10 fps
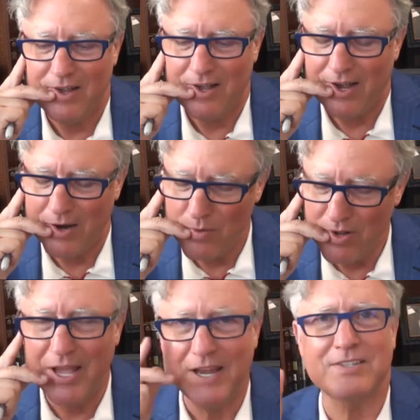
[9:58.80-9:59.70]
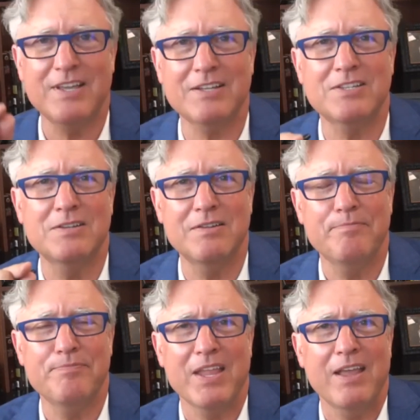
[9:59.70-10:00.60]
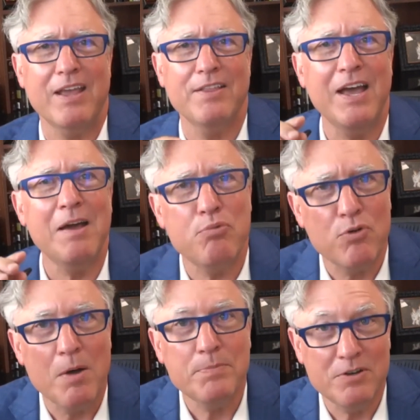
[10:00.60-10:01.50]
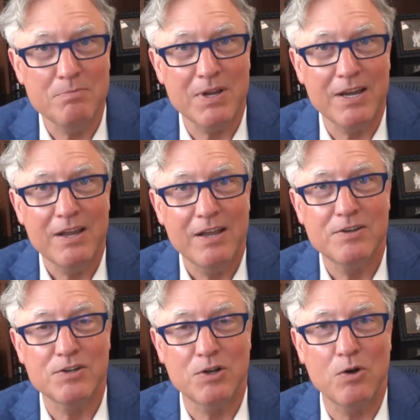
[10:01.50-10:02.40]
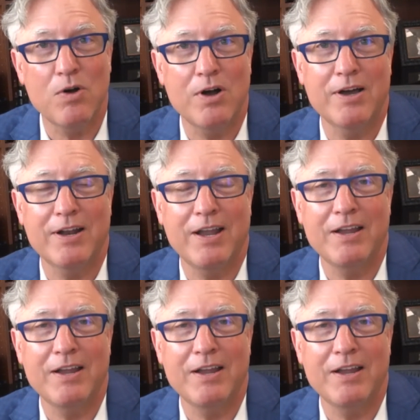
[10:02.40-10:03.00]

I realized that, and that prompted me to go on a